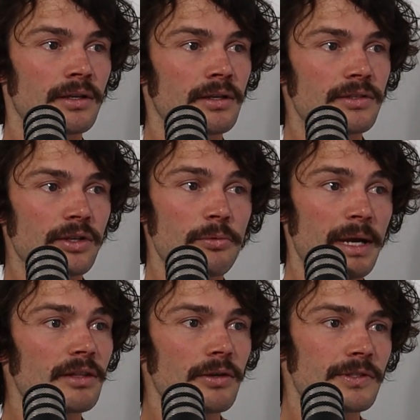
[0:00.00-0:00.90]
you make
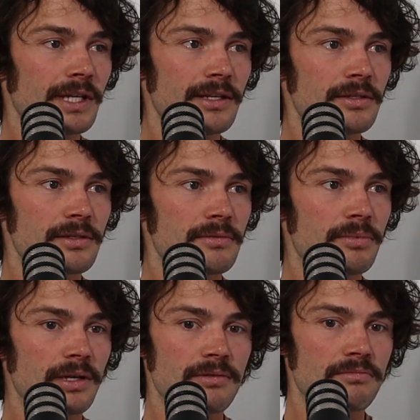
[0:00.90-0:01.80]
those changes.
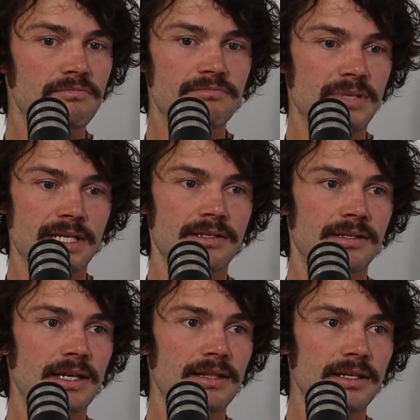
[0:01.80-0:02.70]
But yeah,
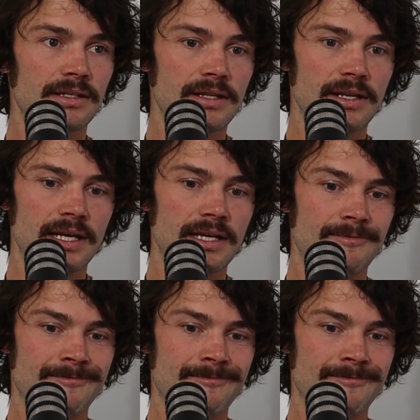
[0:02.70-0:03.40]
at the end of the day,